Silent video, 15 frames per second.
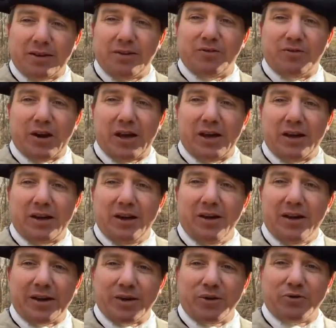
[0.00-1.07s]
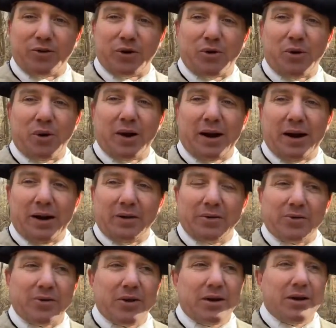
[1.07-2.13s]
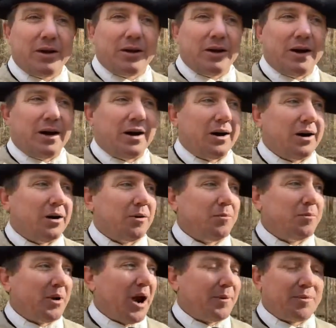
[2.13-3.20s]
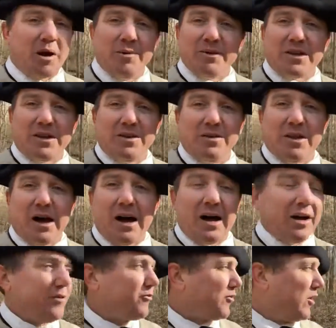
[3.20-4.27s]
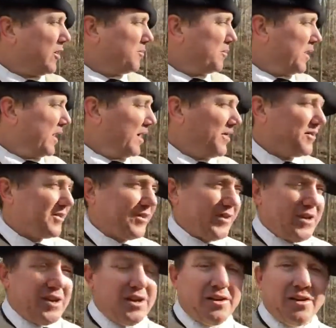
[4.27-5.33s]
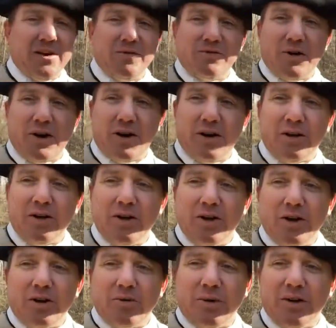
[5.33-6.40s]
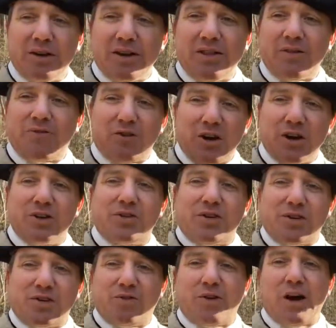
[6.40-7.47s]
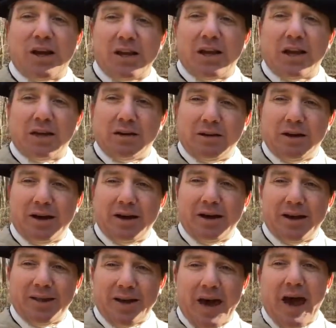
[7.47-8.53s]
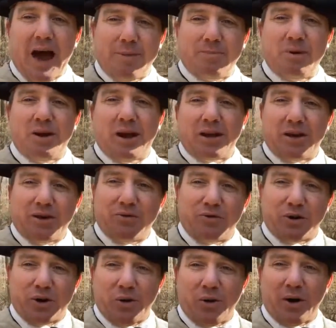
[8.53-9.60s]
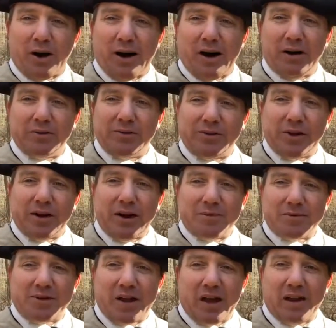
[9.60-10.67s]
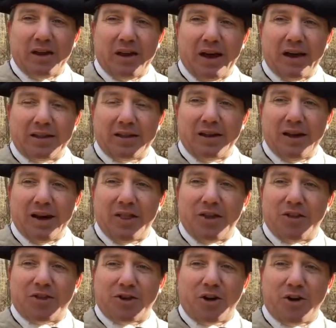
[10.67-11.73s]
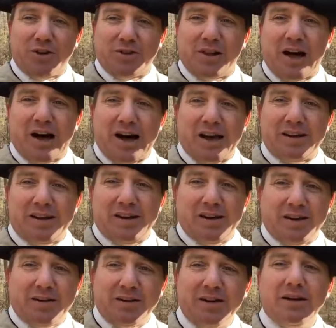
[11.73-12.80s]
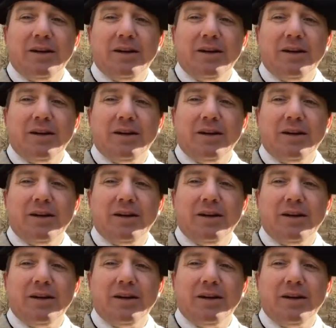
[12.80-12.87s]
did fight here at Guilford Courthouse. But I'm coming to you live from the scene of really the fiercest fighting that happened at Guilford Courthouse. I'm standing at the third line here.